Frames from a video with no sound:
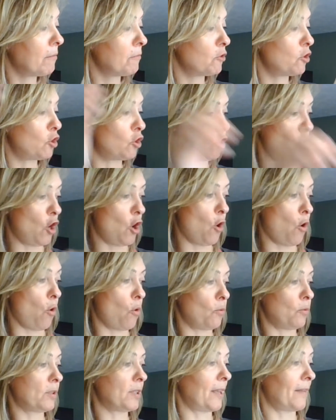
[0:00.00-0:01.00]

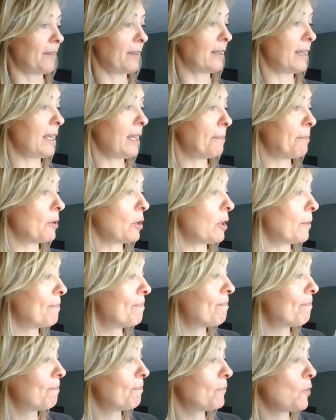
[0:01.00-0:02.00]
"Joe," said the keeper,
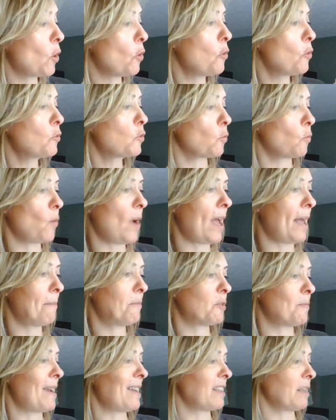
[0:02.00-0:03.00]
"those
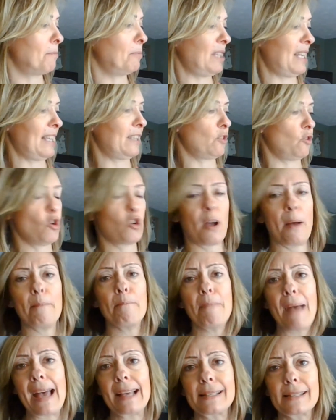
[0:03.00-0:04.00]
webs make the place look a
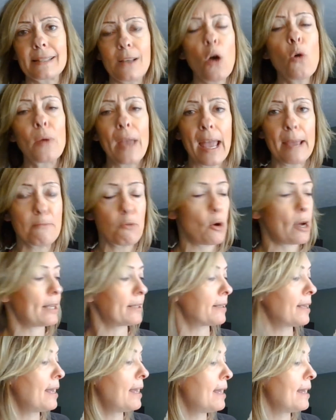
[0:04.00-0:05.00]
mess. Okay,
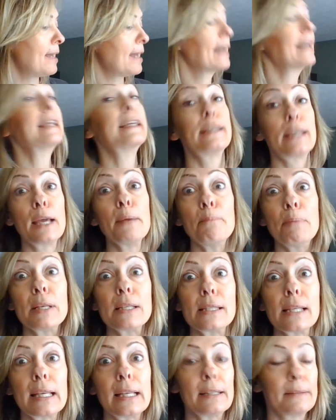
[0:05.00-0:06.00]
boys, get
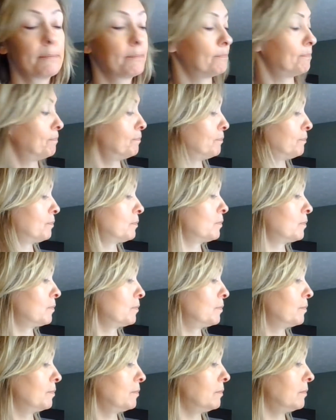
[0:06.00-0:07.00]
busy."
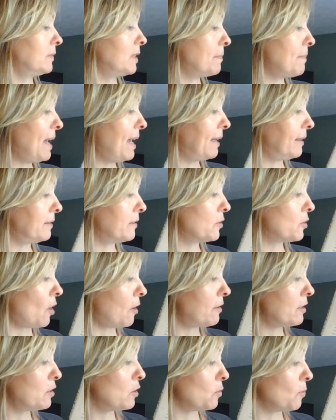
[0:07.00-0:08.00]
The men
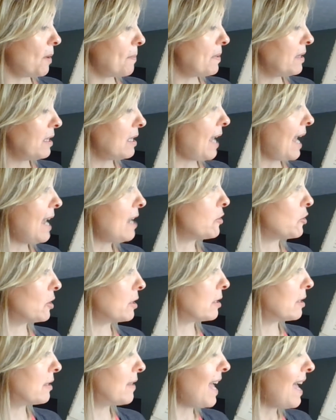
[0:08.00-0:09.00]
started sweeping the
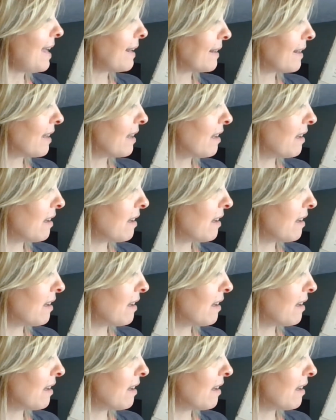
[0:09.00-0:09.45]
cages. Then